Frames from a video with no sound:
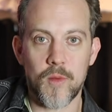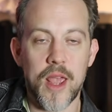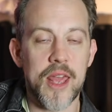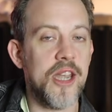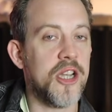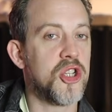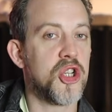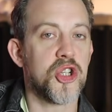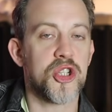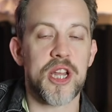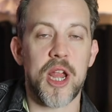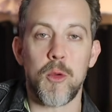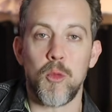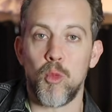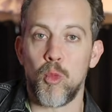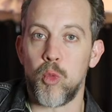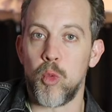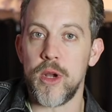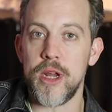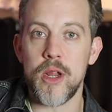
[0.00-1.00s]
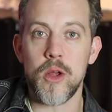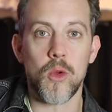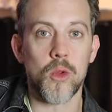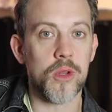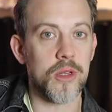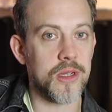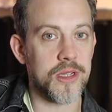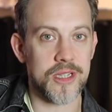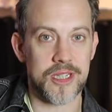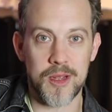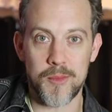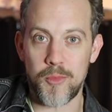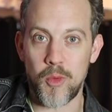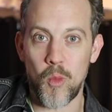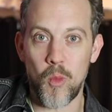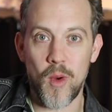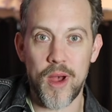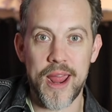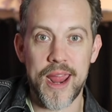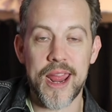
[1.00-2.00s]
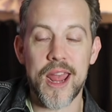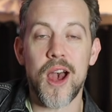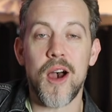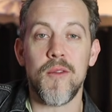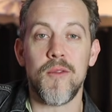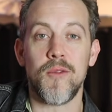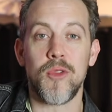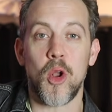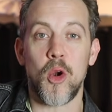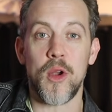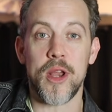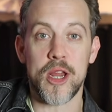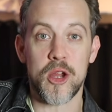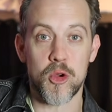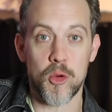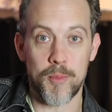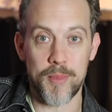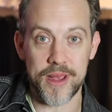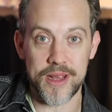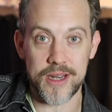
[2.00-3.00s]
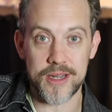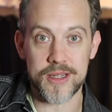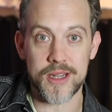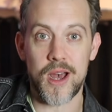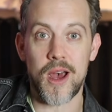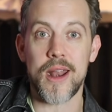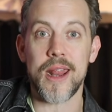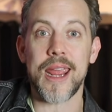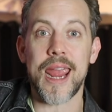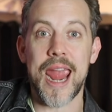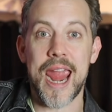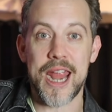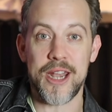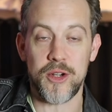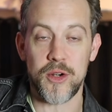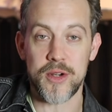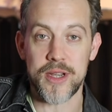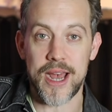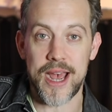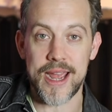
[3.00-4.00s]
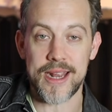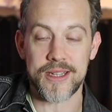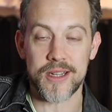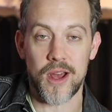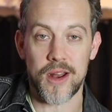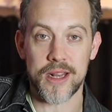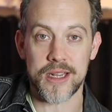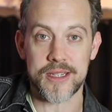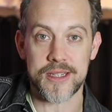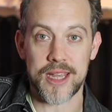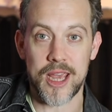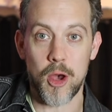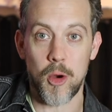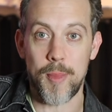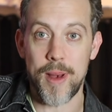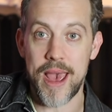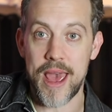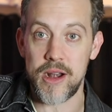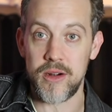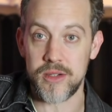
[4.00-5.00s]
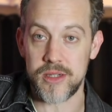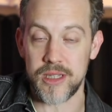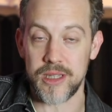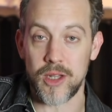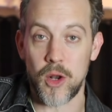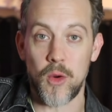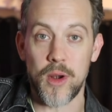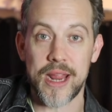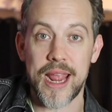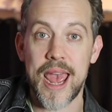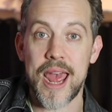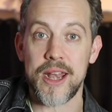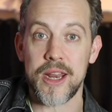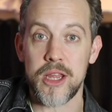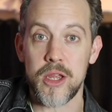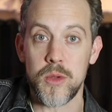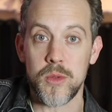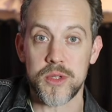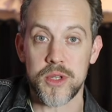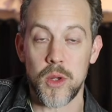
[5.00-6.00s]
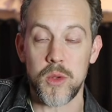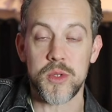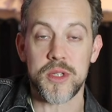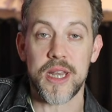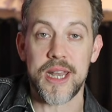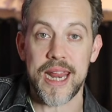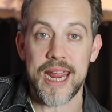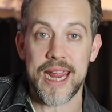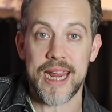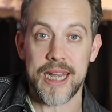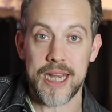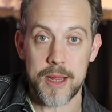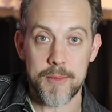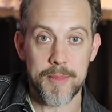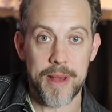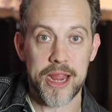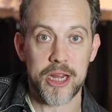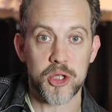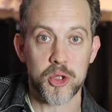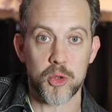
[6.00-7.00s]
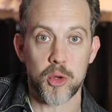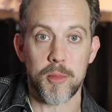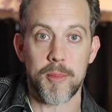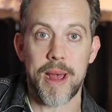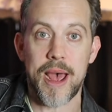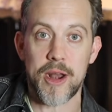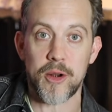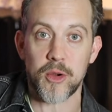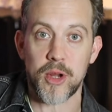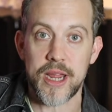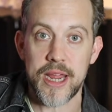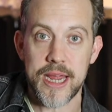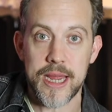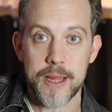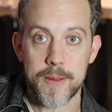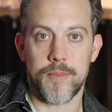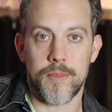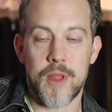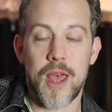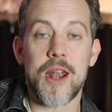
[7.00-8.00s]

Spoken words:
and it's just a real simple way of learning your pentatonic and your diatonic scale patterns and learning how to use those in any major or minor key.